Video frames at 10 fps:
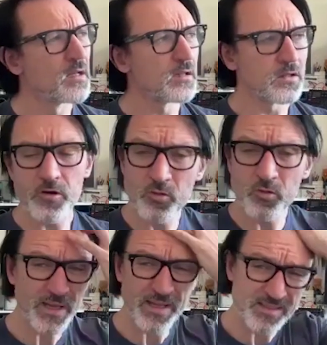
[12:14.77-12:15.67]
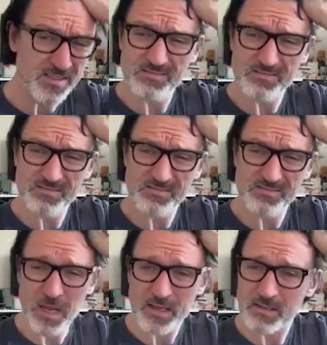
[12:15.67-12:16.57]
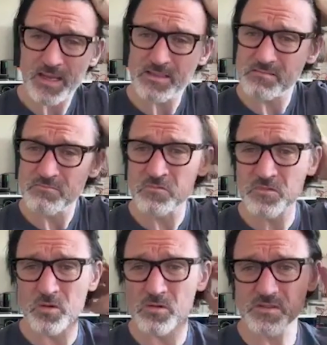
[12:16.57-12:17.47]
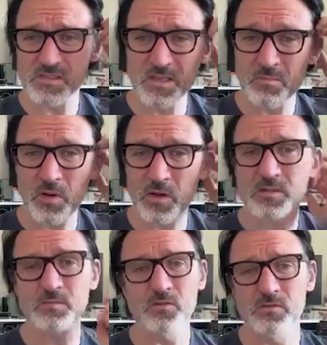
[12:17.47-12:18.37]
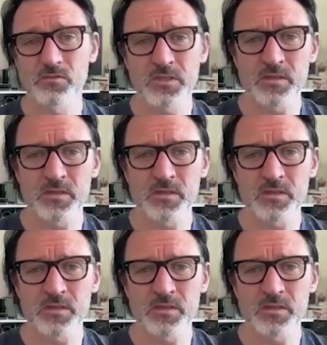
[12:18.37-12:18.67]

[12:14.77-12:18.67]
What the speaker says: local bands that made that all seem possible,